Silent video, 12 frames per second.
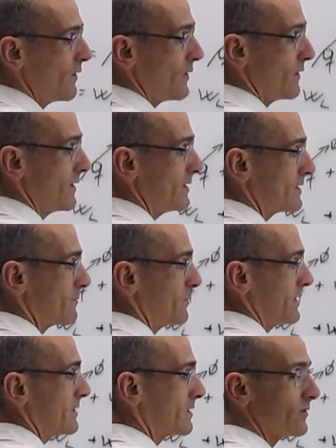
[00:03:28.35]
this
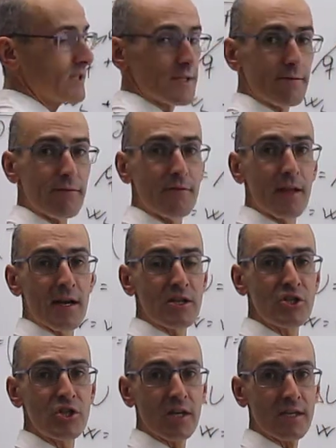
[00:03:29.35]
piston is
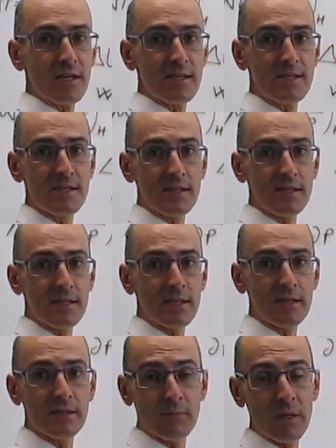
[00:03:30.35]
flush against the,
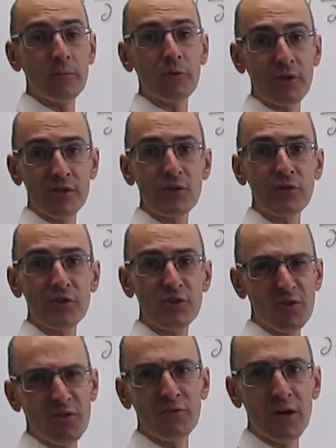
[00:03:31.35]
uh, the membrane, so there's
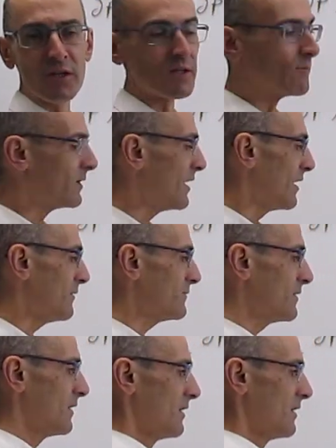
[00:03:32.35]
no volume left.